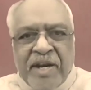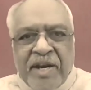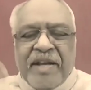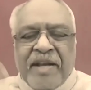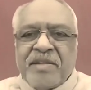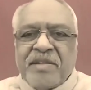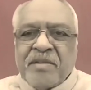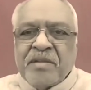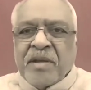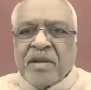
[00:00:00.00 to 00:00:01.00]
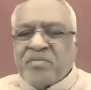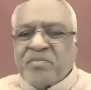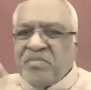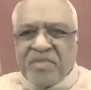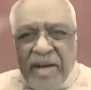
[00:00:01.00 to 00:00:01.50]
3 days, and
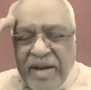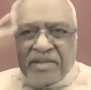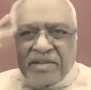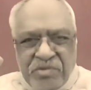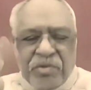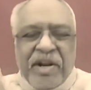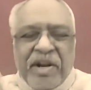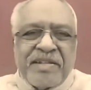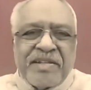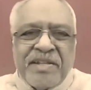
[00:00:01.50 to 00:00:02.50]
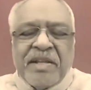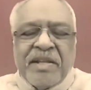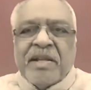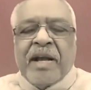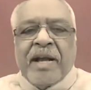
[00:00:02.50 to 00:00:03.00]
headache, 2 days,
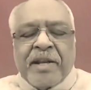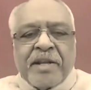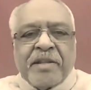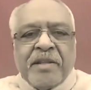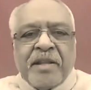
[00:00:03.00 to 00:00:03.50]
and